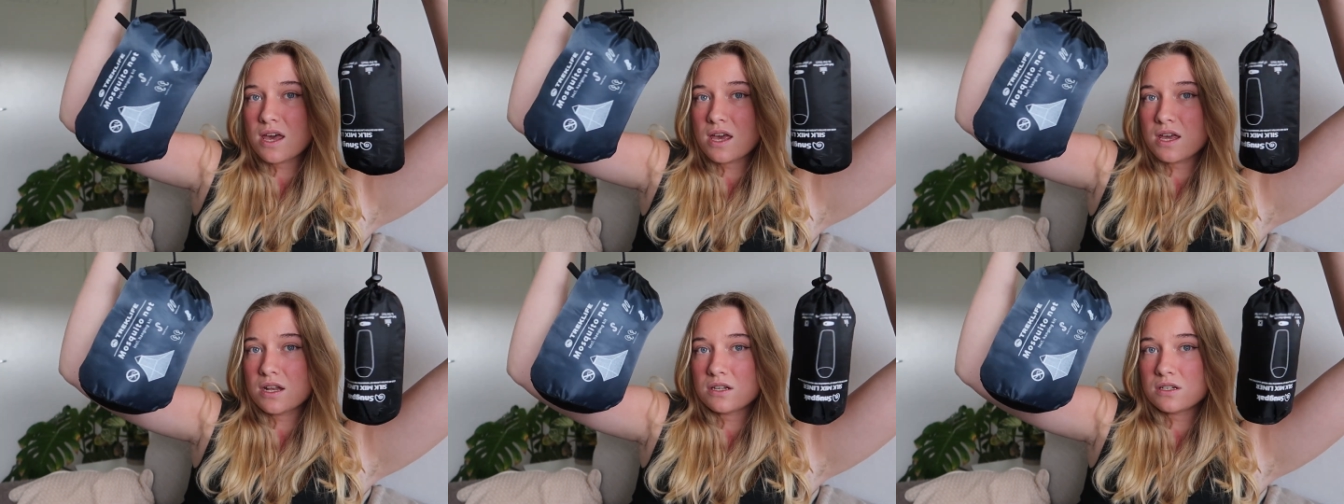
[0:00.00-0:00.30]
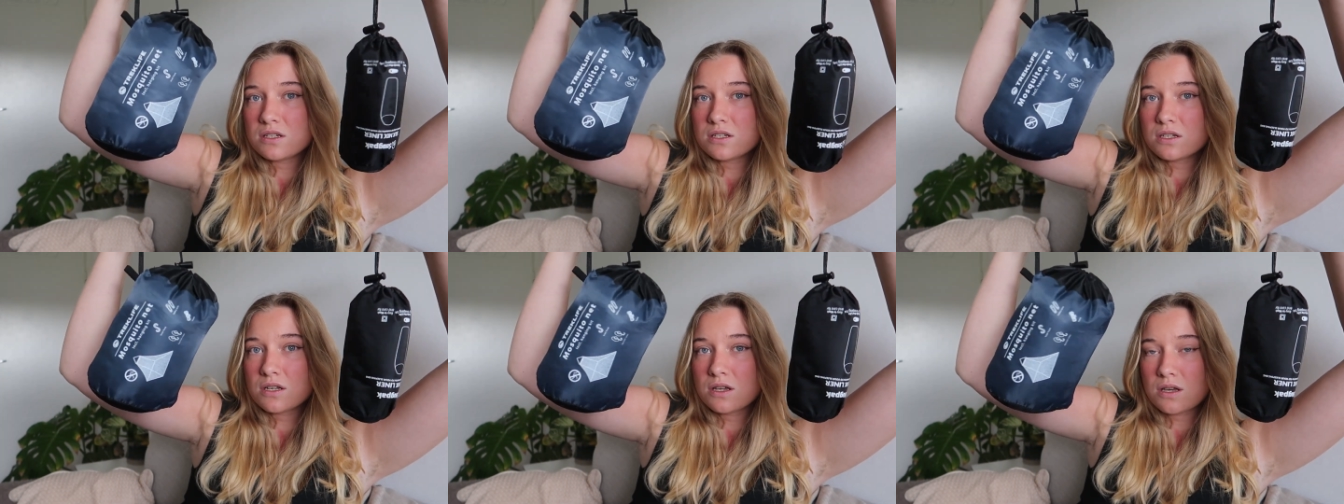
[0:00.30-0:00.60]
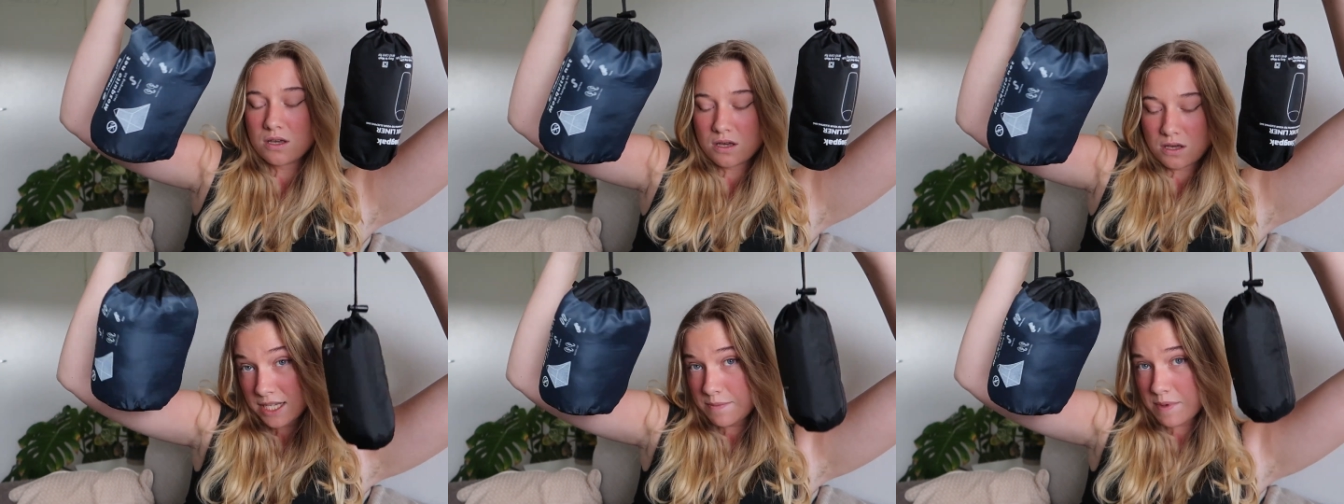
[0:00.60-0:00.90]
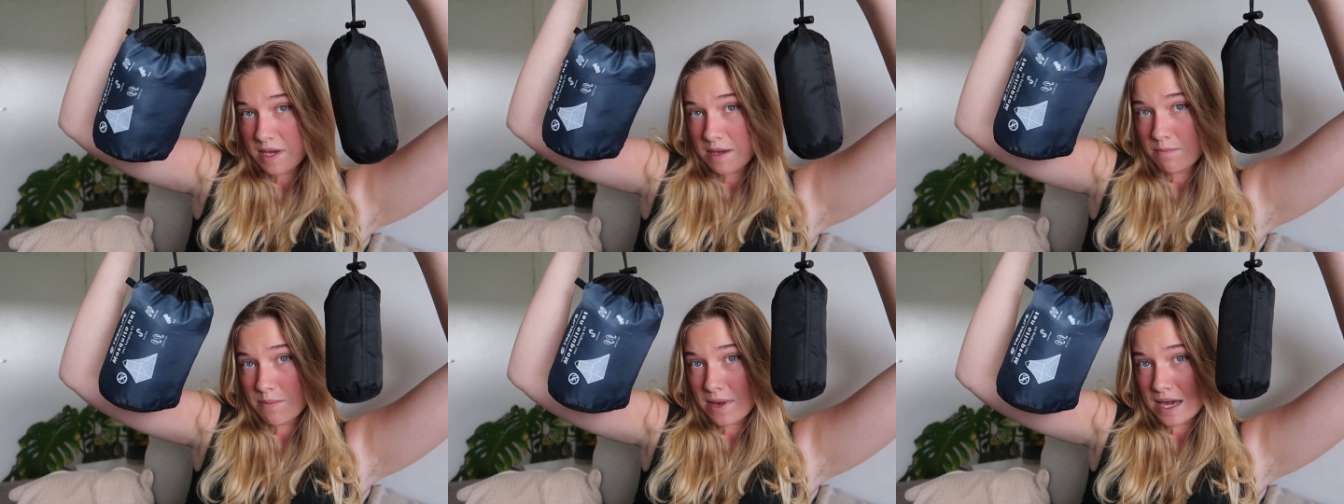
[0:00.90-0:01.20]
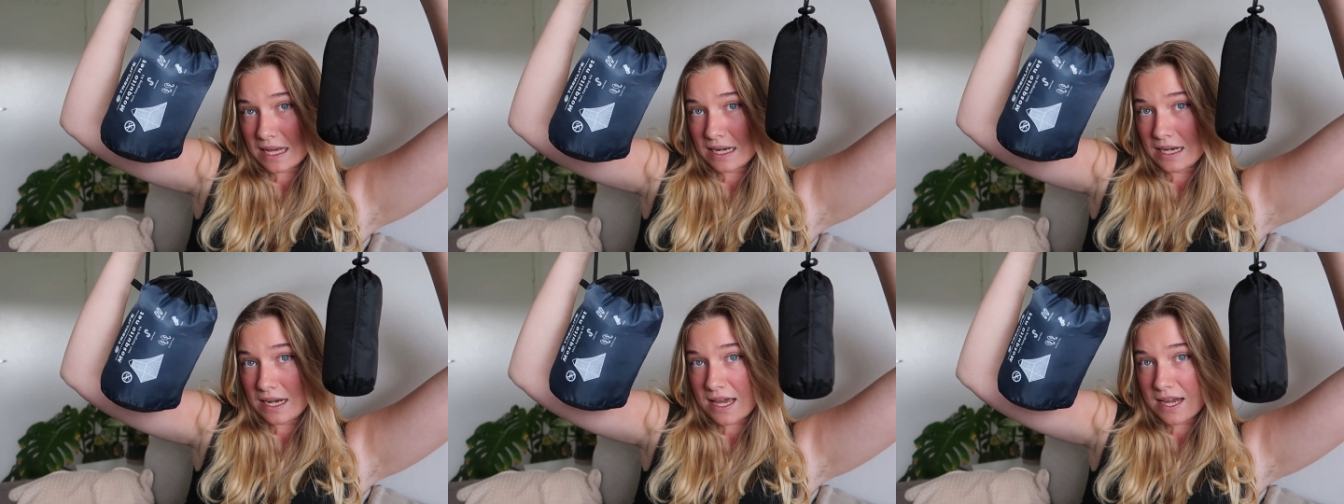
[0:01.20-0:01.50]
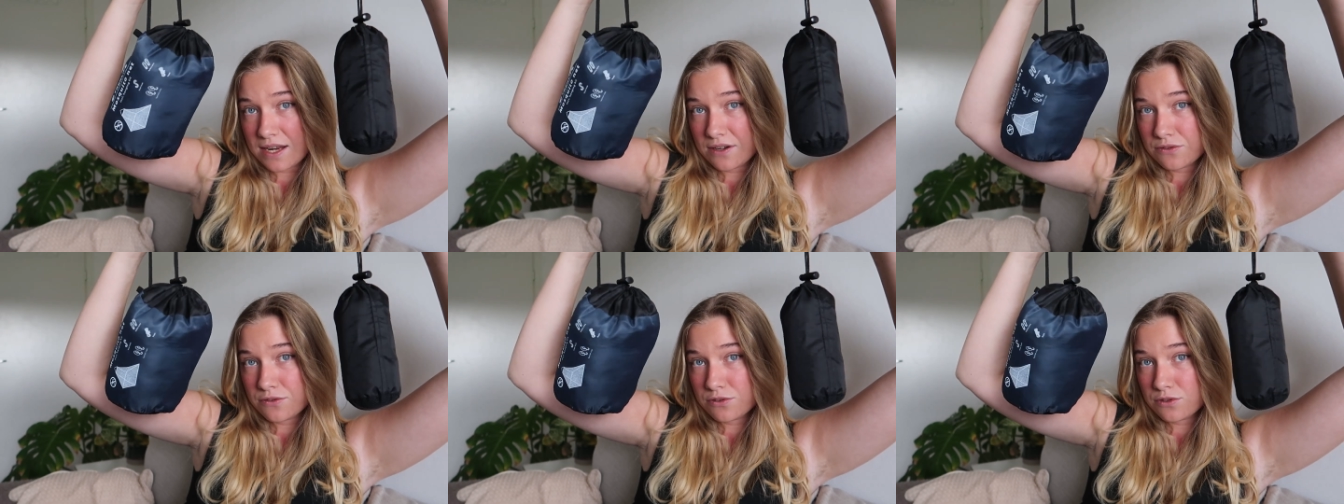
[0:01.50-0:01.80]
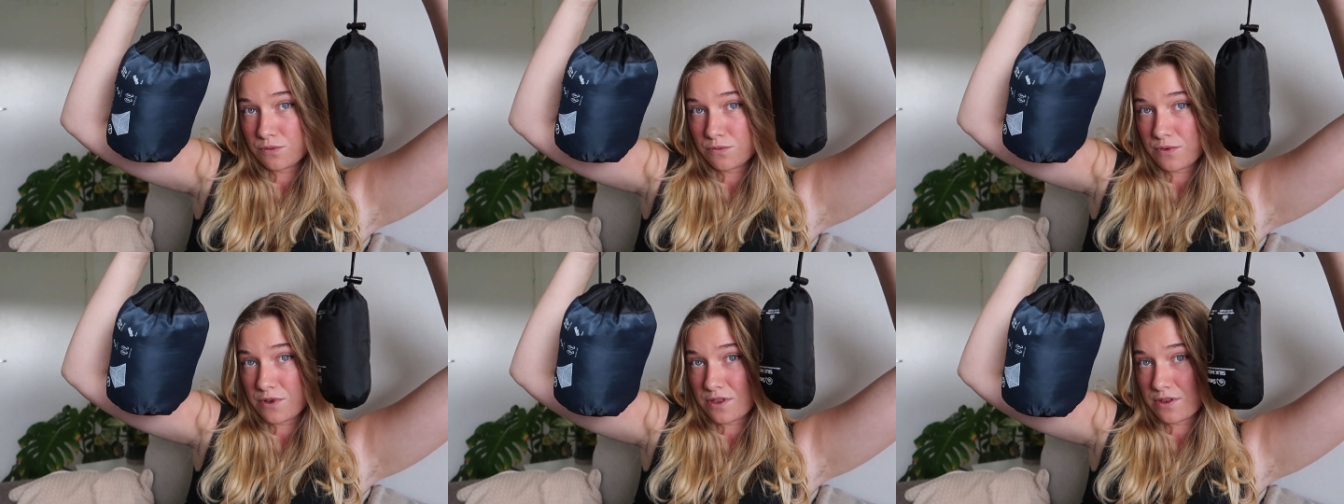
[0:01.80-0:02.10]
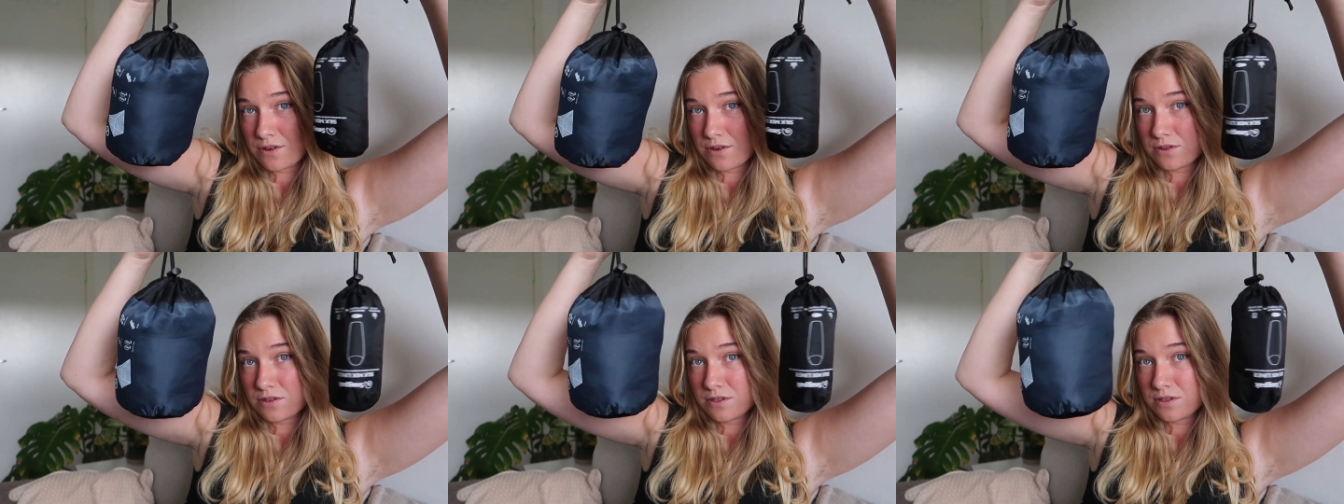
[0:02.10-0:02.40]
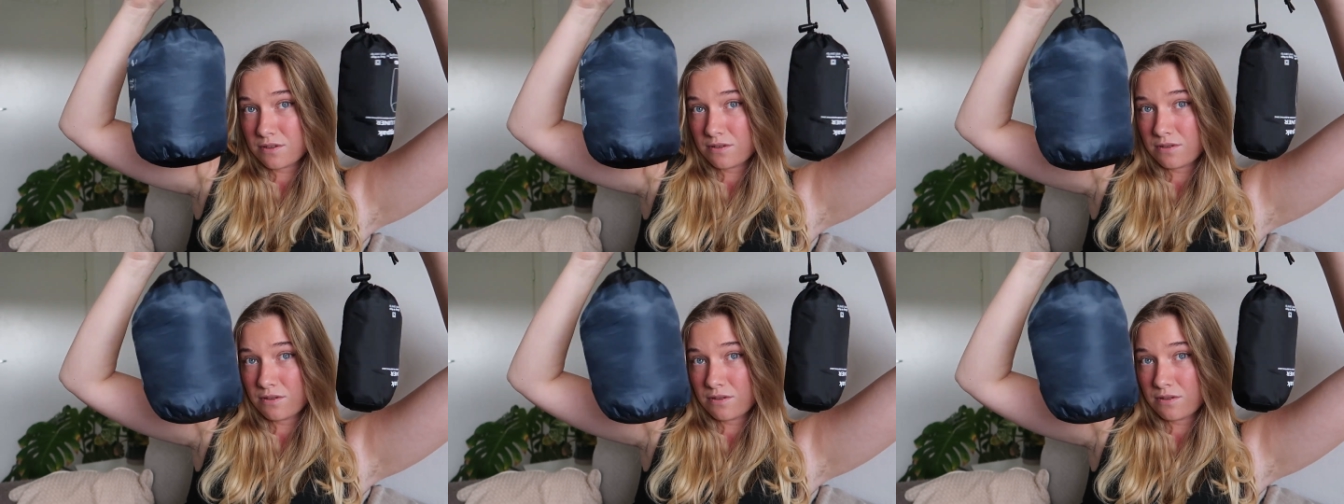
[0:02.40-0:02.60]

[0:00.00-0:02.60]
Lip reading: and sleeping bag liners with us.